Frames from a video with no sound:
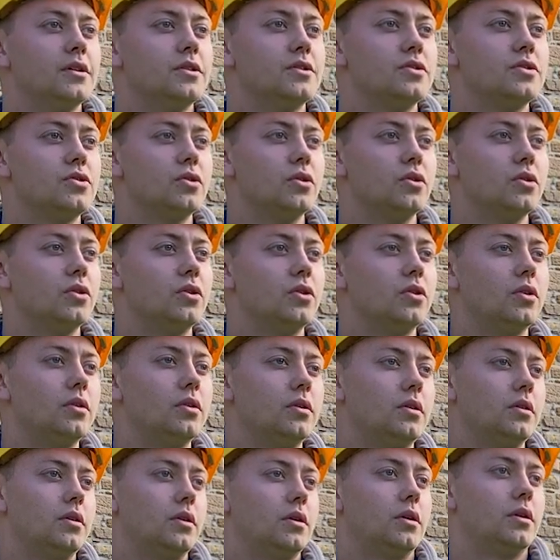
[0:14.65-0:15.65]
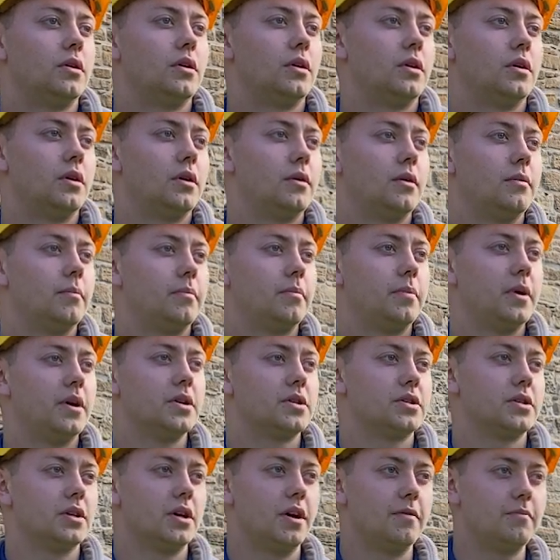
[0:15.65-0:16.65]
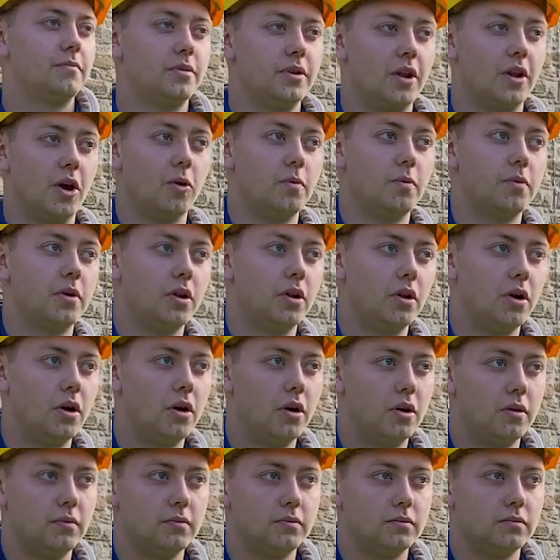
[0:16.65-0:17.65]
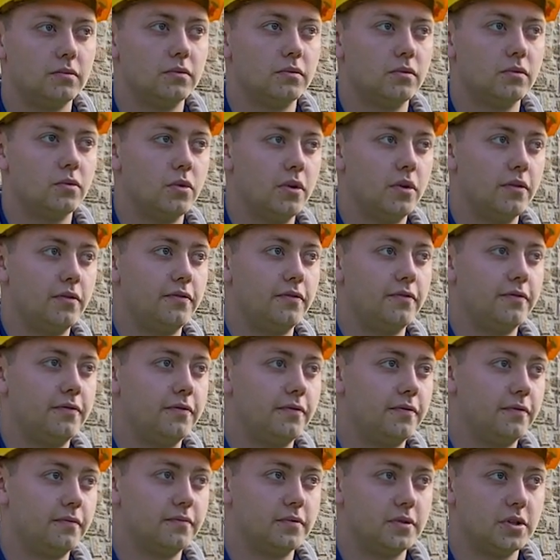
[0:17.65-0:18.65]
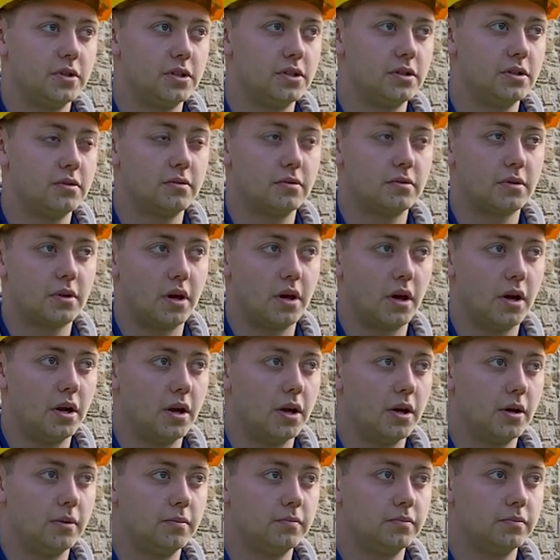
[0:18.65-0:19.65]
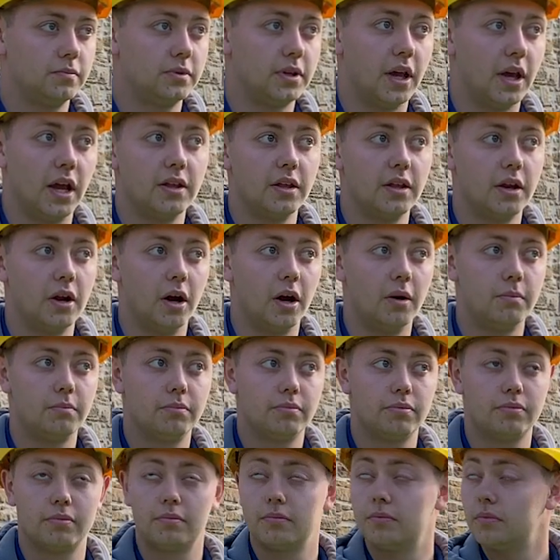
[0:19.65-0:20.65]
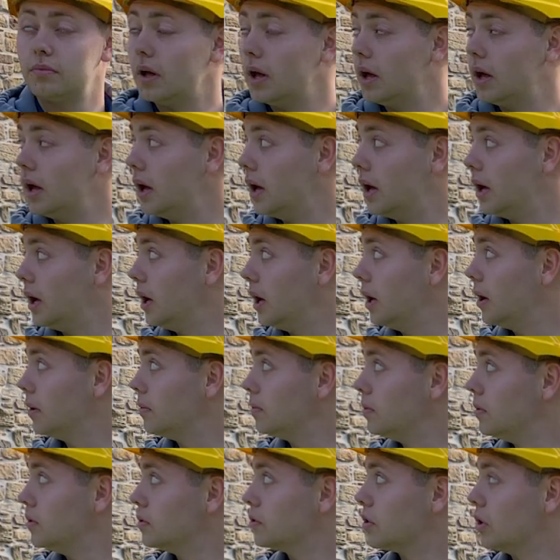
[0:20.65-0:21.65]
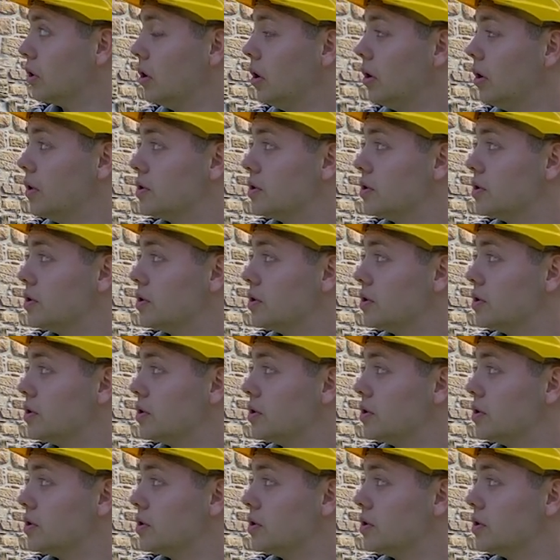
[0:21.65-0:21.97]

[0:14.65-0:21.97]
So basically, I've been helping a lot with just kind of tidying up, doing a lot of the